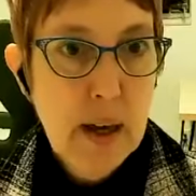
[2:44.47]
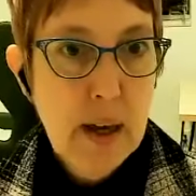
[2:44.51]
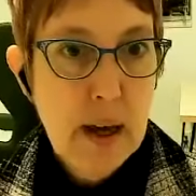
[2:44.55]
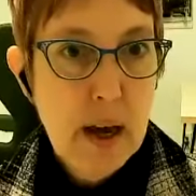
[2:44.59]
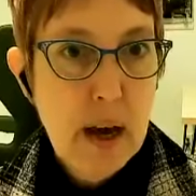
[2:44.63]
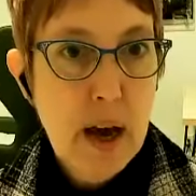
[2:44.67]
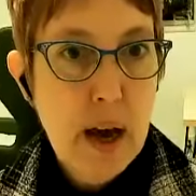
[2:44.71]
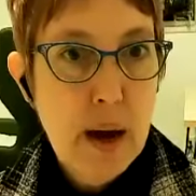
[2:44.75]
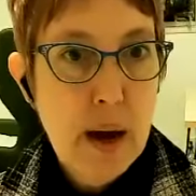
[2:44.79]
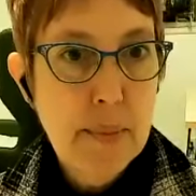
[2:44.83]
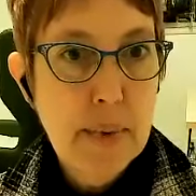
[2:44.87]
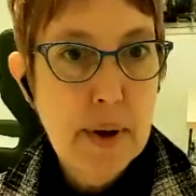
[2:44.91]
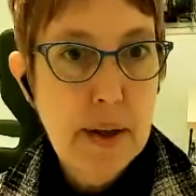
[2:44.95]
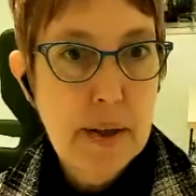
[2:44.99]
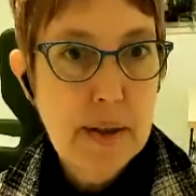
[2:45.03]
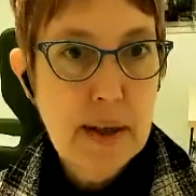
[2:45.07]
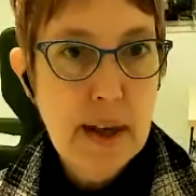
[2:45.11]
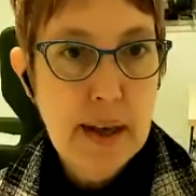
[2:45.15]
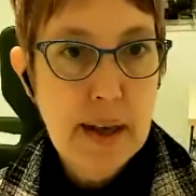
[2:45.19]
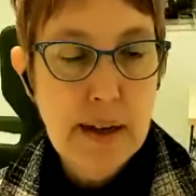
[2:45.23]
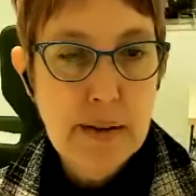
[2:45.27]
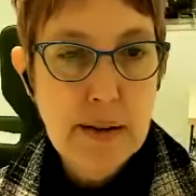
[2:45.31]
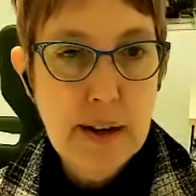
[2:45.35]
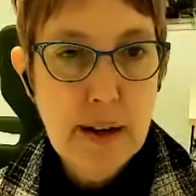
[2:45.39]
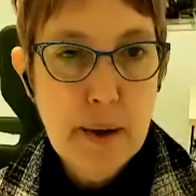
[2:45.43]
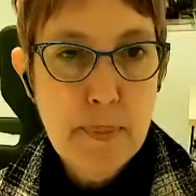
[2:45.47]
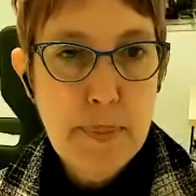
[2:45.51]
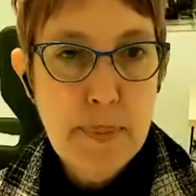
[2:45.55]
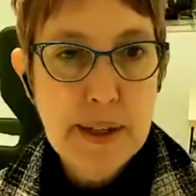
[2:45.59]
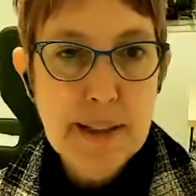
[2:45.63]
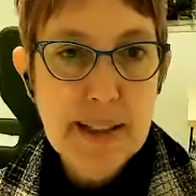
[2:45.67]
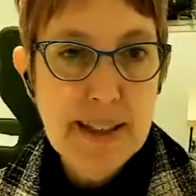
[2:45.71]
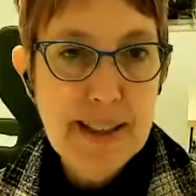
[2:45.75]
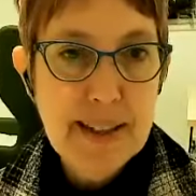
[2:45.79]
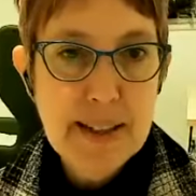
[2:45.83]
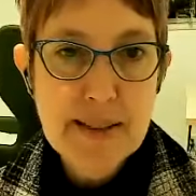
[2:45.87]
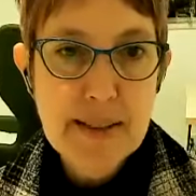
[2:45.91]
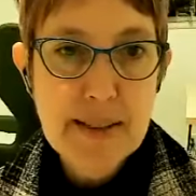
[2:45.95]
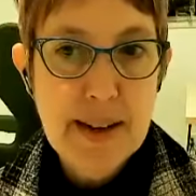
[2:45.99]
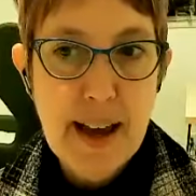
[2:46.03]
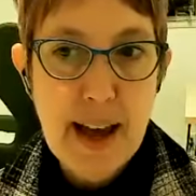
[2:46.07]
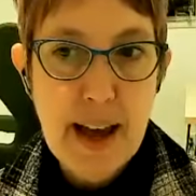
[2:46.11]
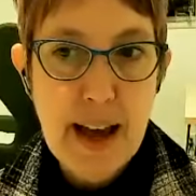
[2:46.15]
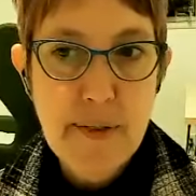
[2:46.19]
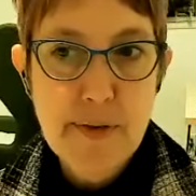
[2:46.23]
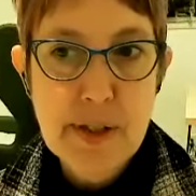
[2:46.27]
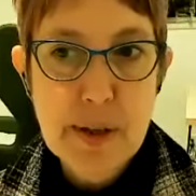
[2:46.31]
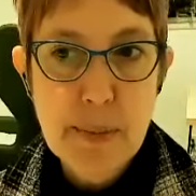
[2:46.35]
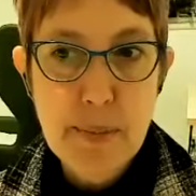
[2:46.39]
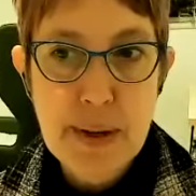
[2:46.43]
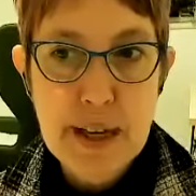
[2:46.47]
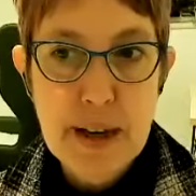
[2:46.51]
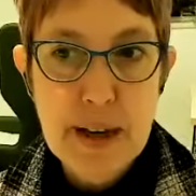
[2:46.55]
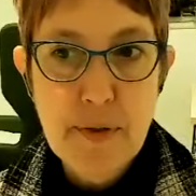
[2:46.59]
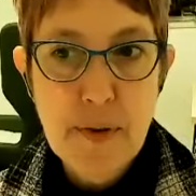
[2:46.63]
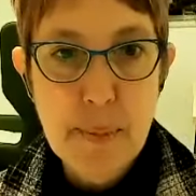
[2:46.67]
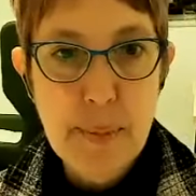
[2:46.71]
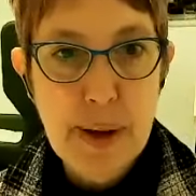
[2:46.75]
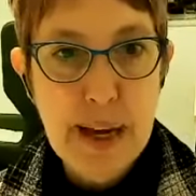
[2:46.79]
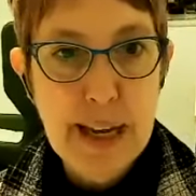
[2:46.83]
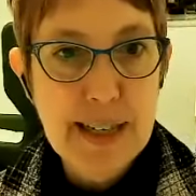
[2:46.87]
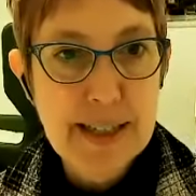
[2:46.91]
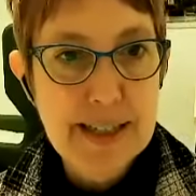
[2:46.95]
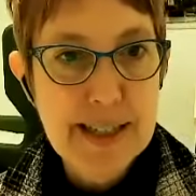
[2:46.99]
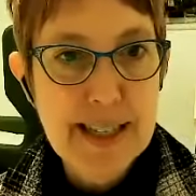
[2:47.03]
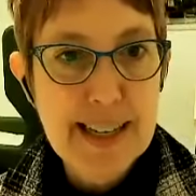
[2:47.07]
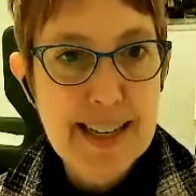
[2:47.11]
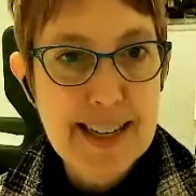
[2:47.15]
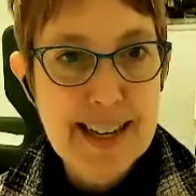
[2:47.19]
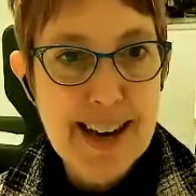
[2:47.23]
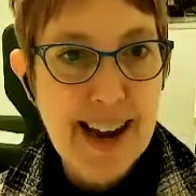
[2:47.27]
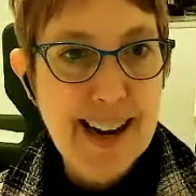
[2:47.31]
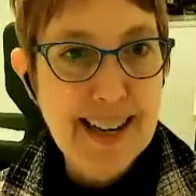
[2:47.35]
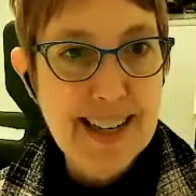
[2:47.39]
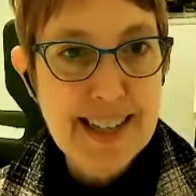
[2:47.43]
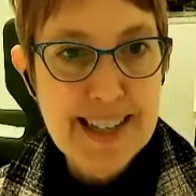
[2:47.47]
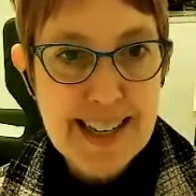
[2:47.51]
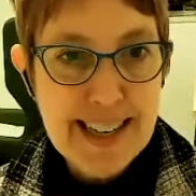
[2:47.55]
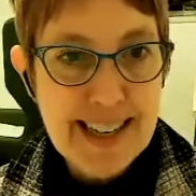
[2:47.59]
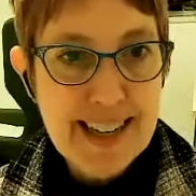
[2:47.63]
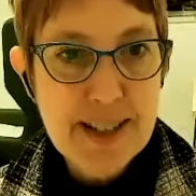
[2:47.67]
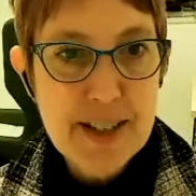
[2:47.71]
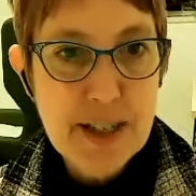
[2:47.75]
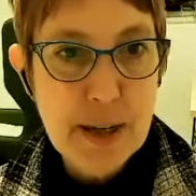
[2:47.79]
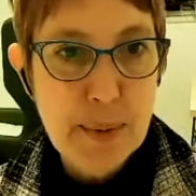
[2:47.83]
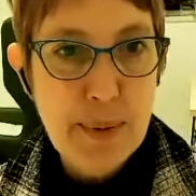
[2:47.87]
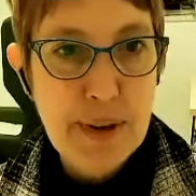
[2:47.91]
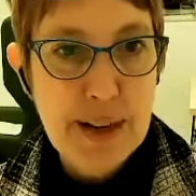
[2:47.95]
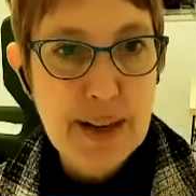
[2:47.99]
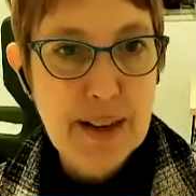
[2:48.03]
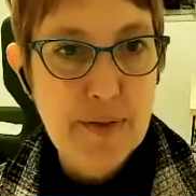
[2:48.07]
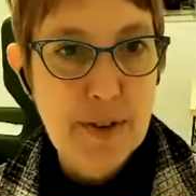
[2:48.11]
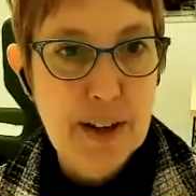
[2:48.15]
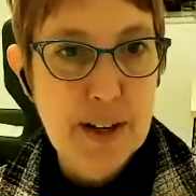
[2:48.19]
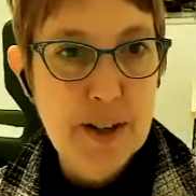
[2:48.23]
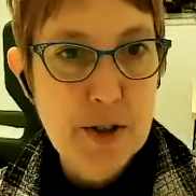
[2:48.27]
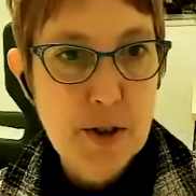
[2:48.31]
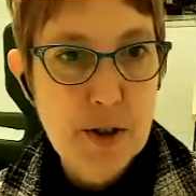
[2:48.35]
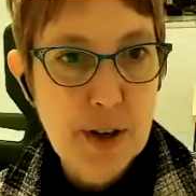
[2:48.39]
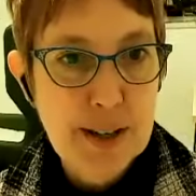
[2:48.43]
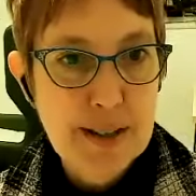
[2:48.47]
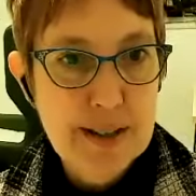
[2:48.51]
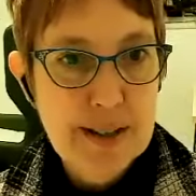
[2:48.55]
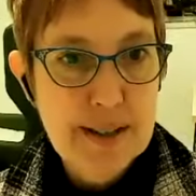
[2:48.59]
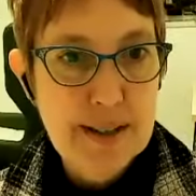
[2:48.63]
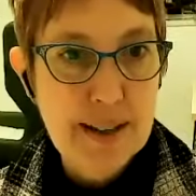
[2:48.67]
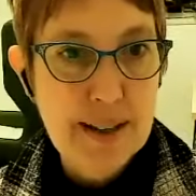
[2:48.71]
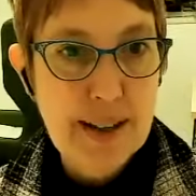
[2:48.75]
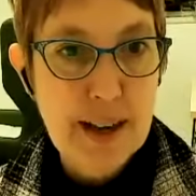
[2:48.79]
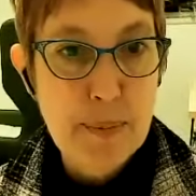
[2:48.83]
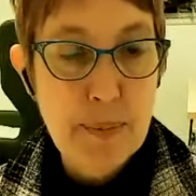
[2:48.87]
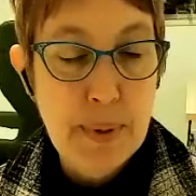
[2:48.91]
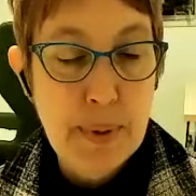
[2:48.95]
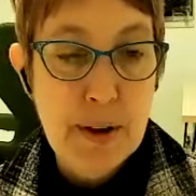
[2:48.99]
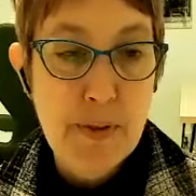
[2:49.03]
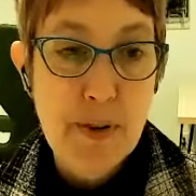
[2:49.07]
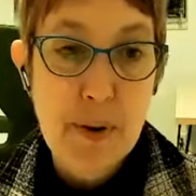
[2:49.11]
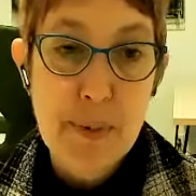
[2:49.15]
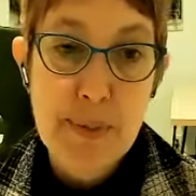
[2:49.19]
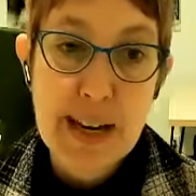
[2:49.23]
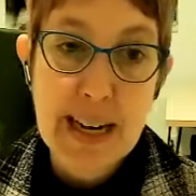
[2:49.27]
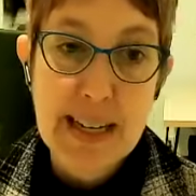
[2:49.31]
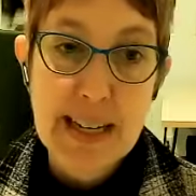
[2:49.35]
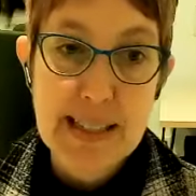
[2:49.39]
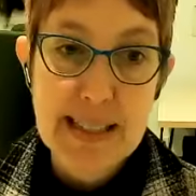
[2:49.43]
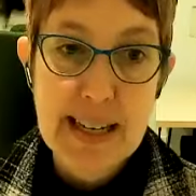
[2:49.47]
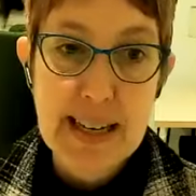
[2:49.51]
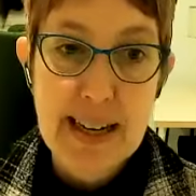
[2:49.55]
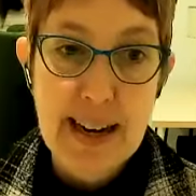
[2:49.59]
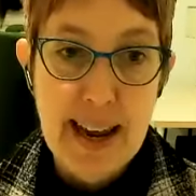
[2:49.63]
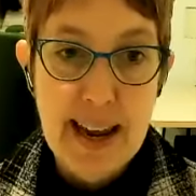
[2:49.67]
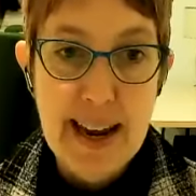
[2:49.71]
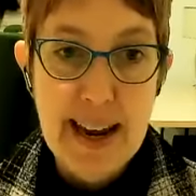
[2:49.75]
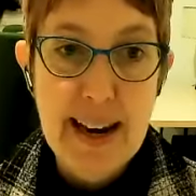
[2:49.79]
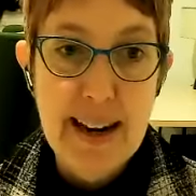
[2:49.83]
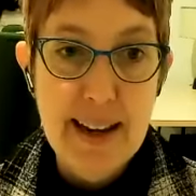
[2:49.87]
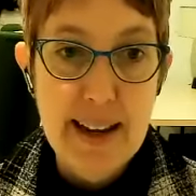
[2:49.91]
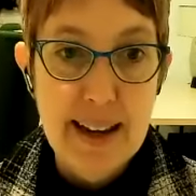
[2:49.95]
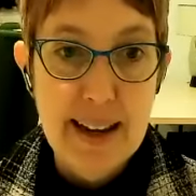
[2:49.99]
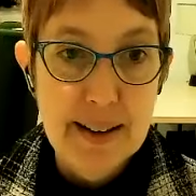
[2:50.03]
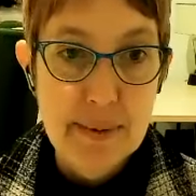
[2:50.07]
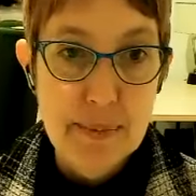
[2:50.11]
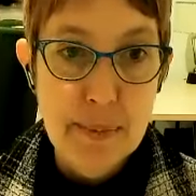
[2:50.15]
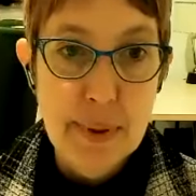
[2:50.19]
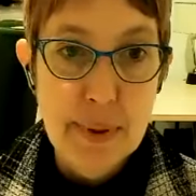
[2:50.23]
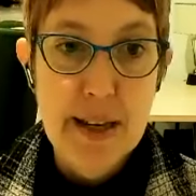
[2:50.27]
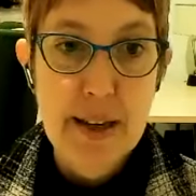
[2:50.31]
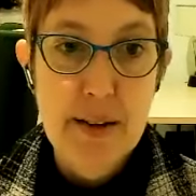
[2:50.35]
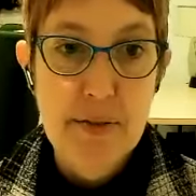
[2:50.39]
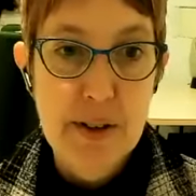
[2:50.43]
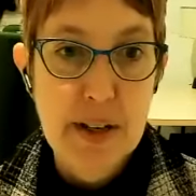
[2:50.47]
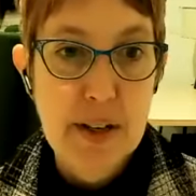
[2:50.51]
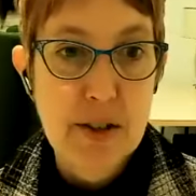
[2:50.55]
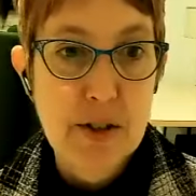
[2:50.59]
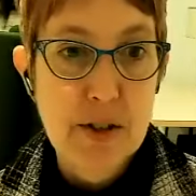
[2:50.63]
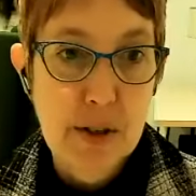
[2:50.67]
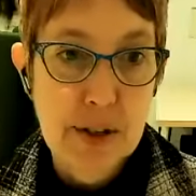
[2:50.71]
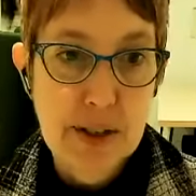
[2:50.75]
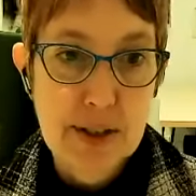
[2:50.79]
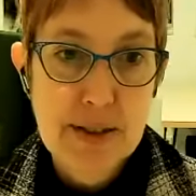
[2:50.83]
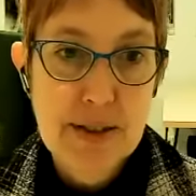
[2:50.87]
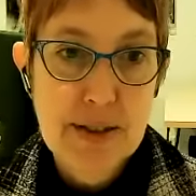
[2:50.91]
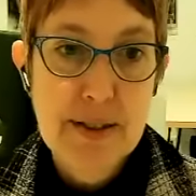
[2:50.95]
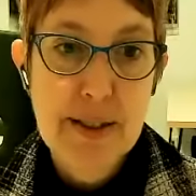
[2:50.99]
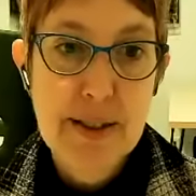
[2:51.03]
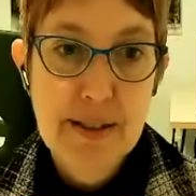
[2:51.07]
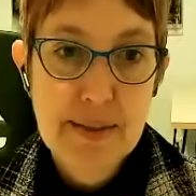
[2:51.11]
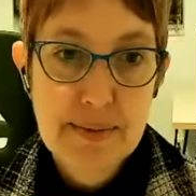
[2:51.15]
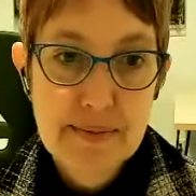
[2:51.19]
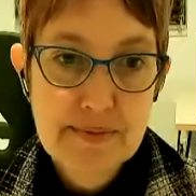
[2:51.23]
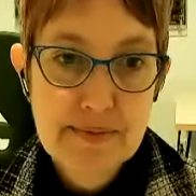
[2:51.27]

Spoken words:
That a building doesn't have to be from 1890 to be of interest. It can be from 1980 and be of interest.